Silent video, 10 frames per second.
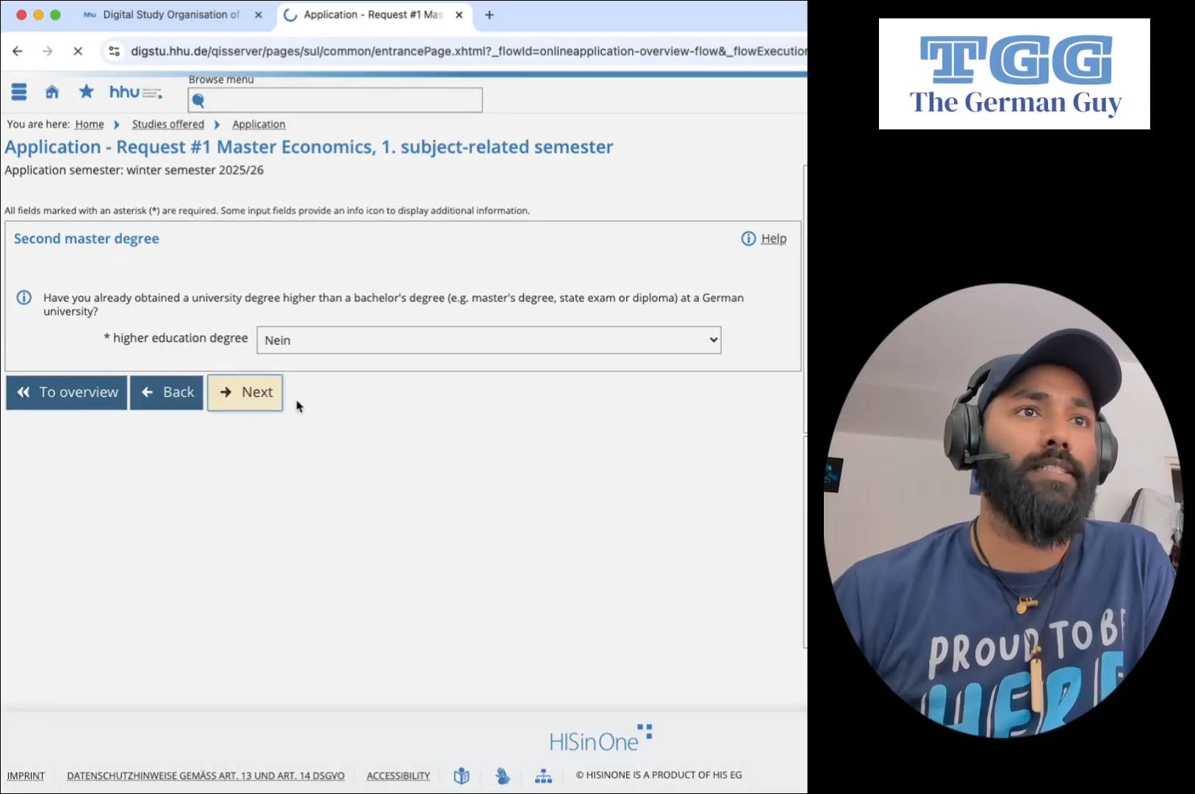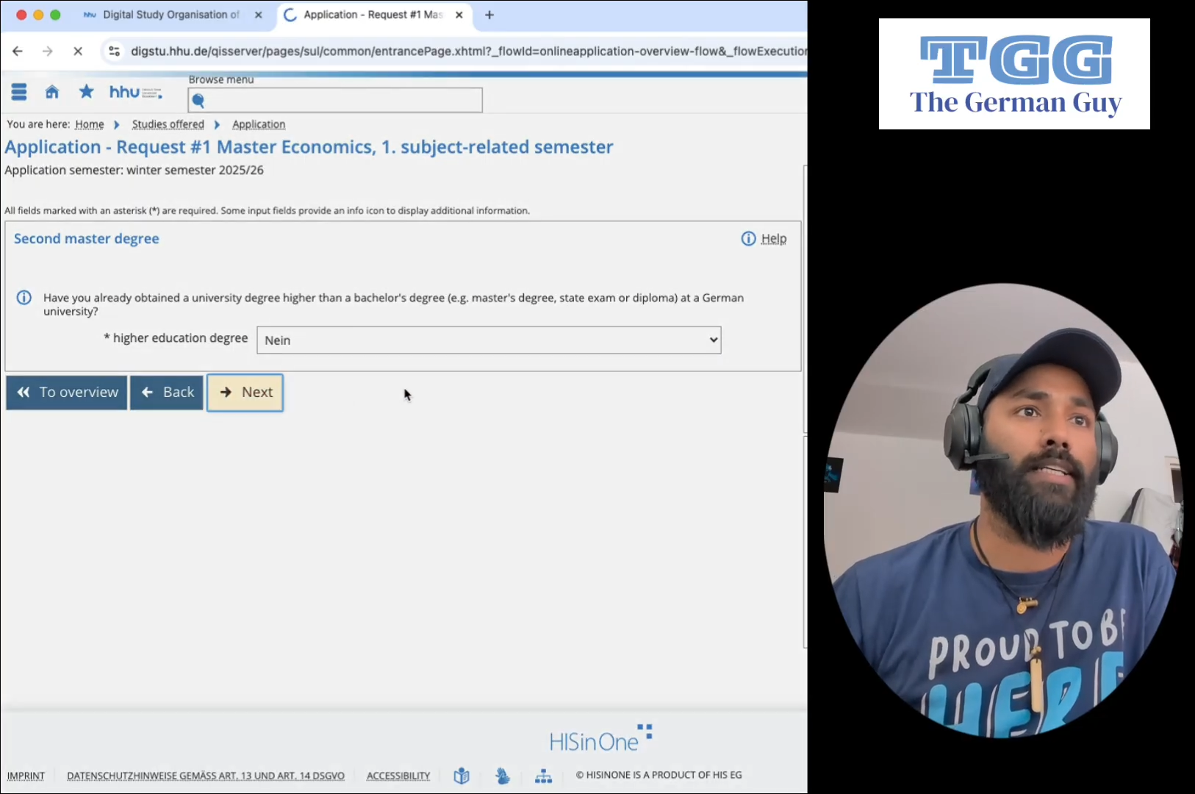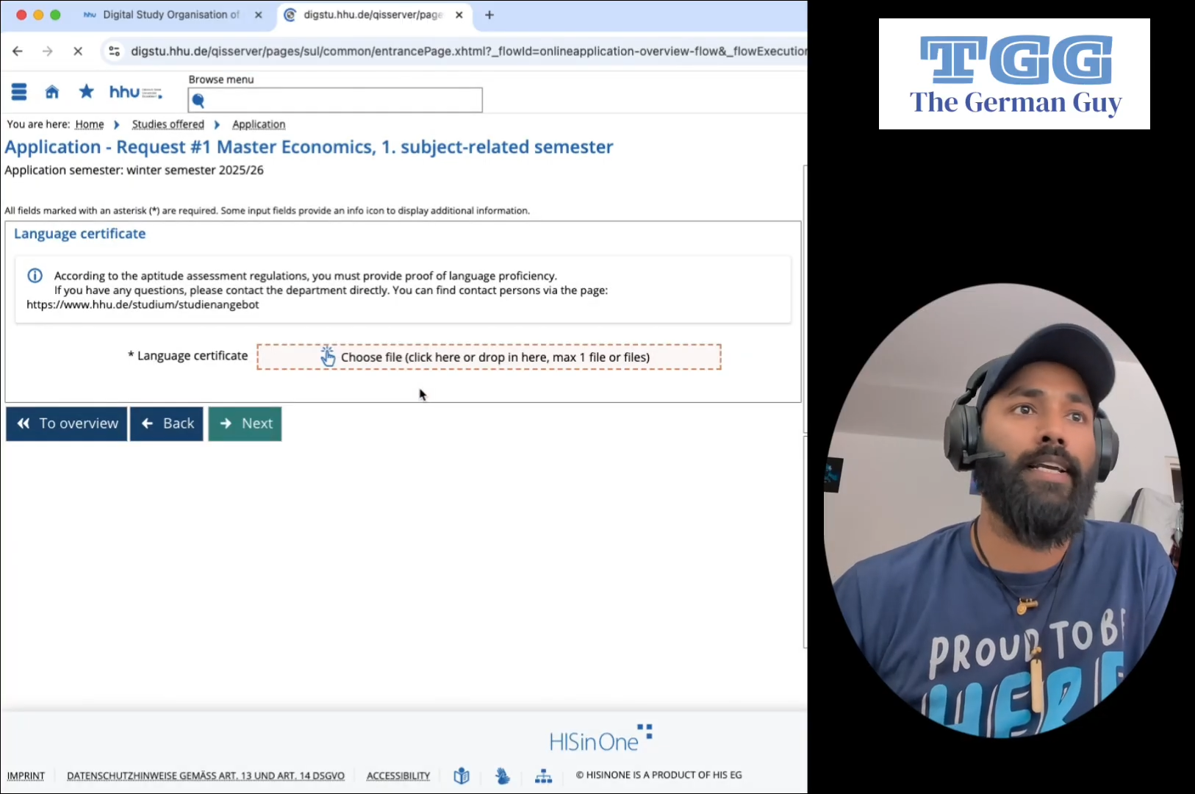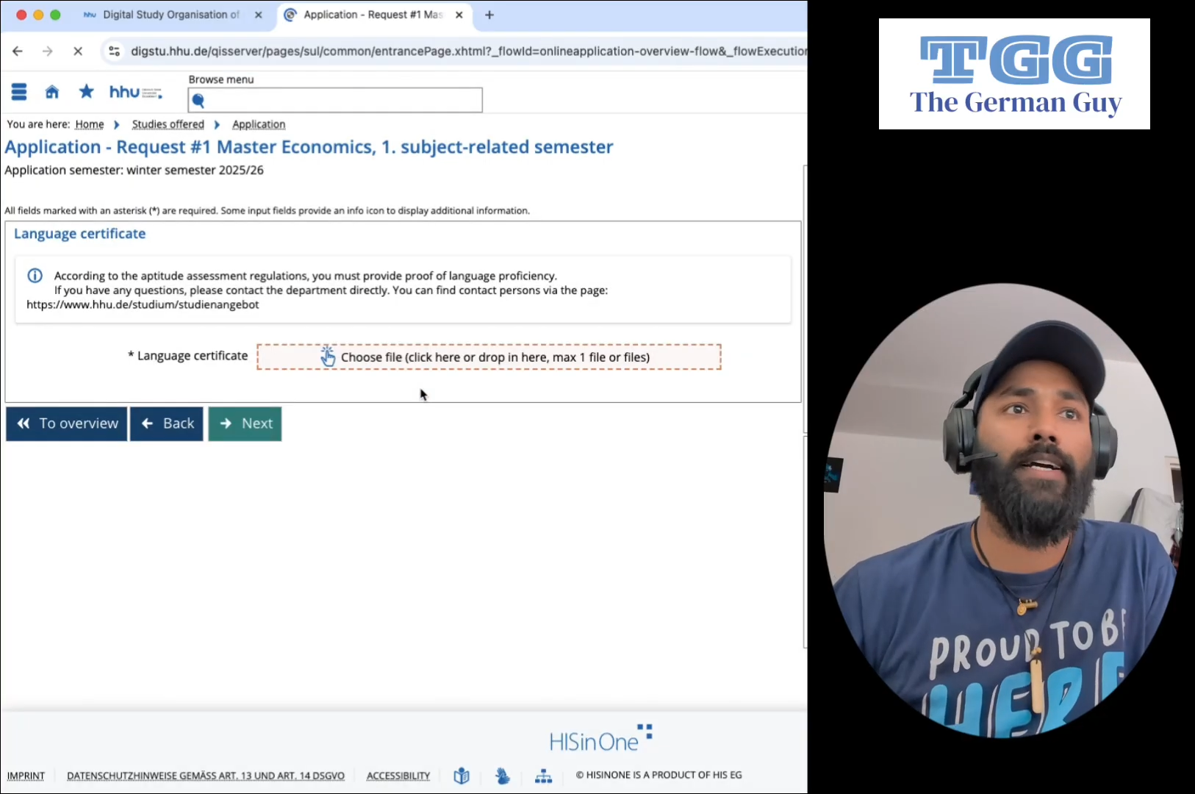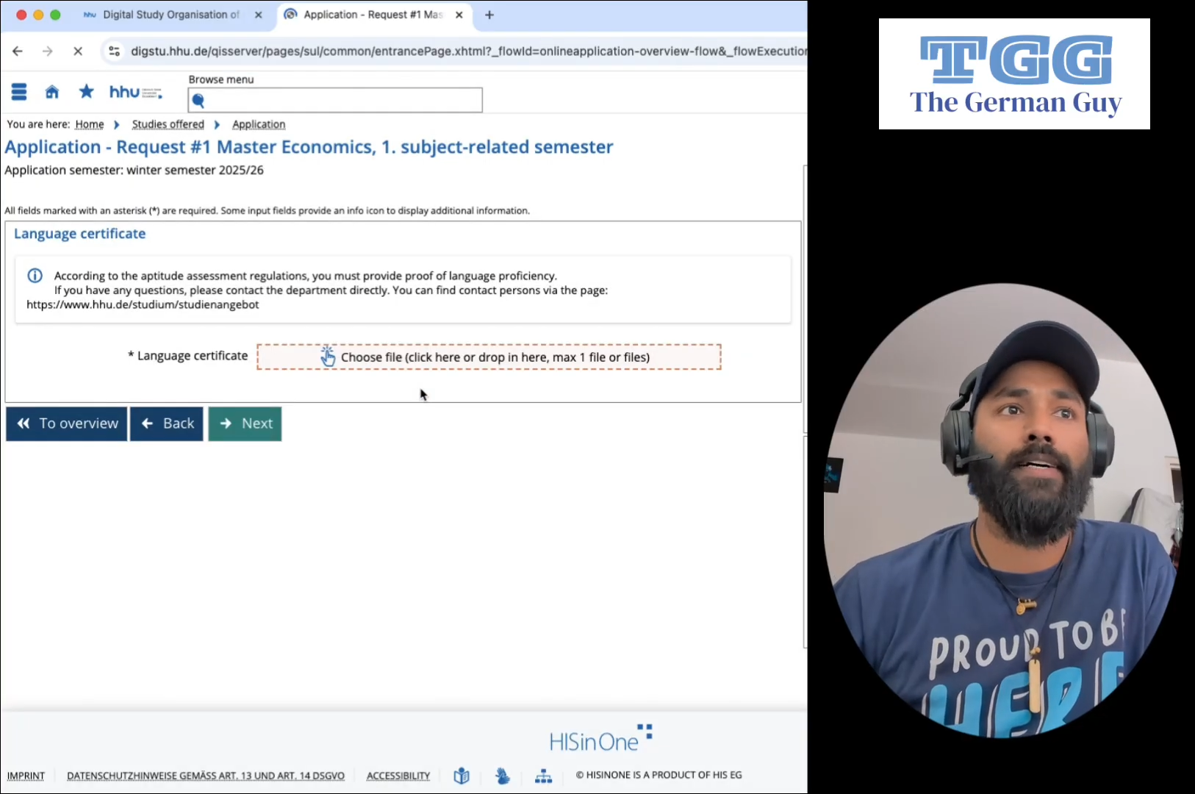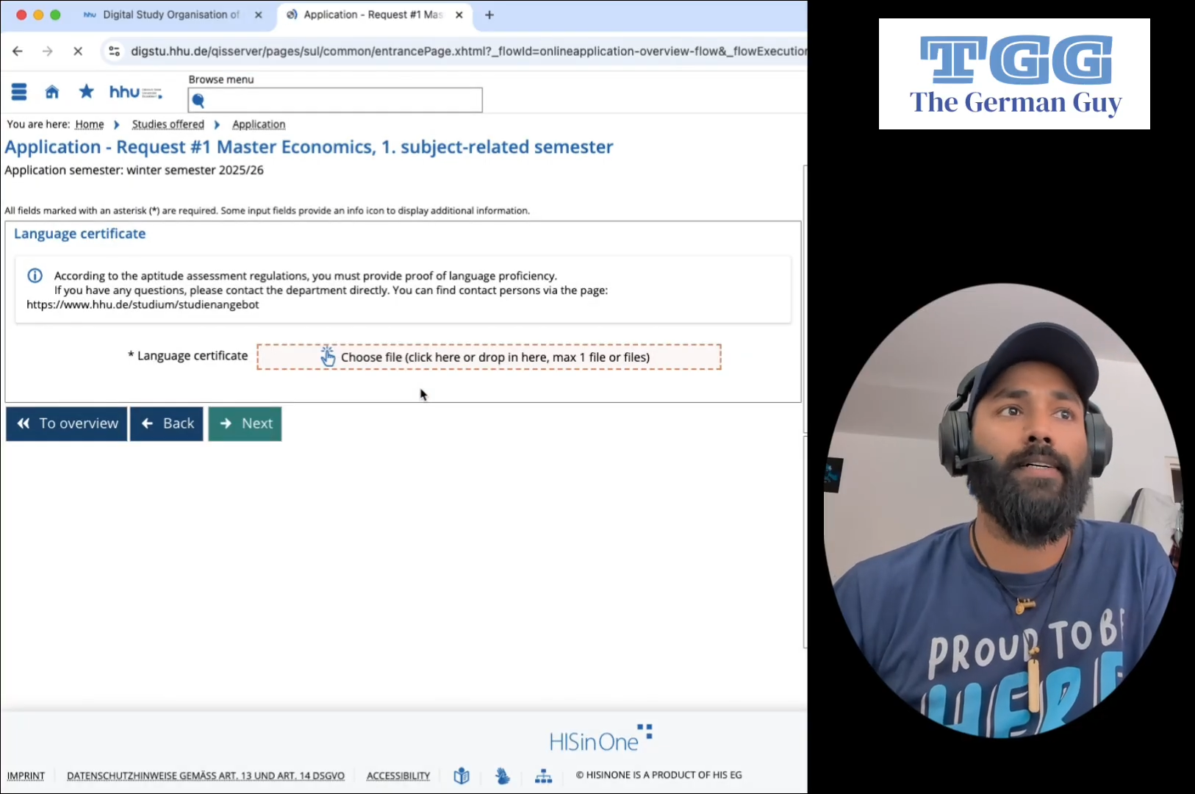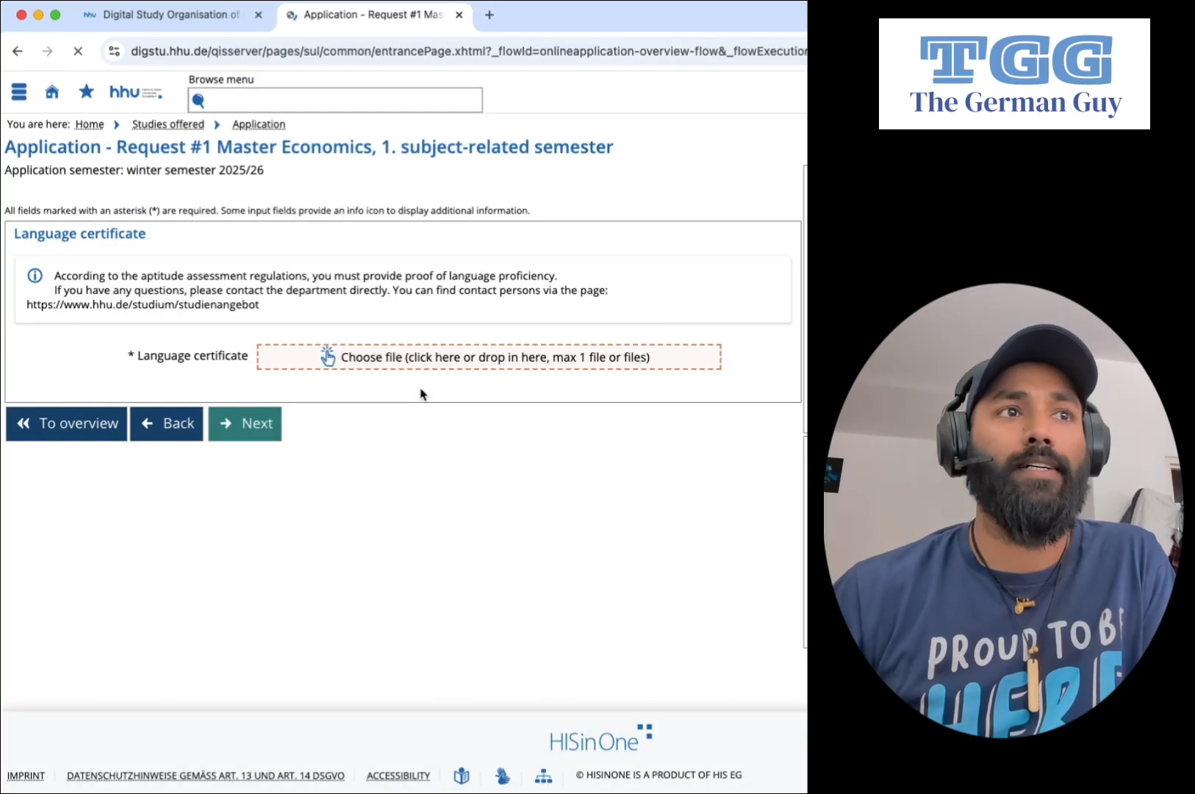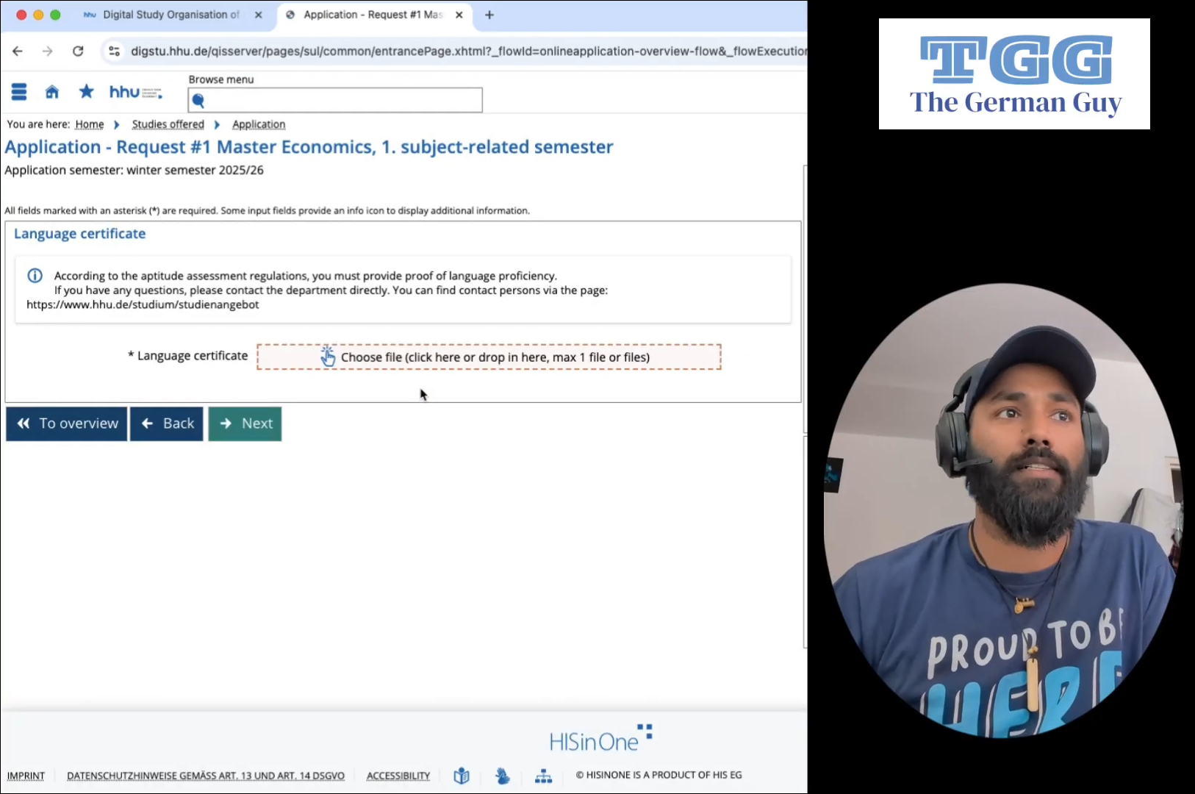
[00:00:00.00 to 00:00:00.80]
here